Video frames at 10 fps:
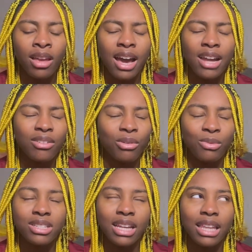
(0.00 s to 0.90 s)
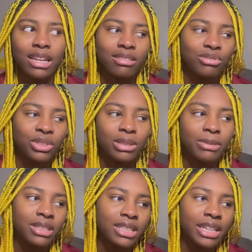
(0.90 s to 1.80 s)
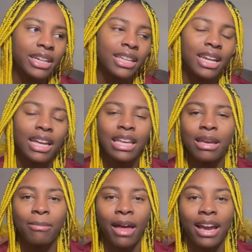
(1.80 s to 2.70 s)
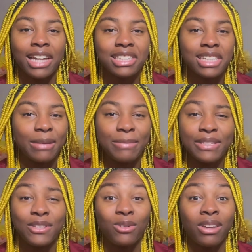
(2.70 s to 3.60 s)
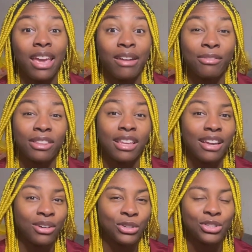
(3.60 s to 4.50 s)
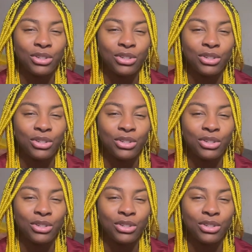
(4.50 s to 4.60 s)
I don't know, once I like joined the military and then I came back, I just got busy doing everything else.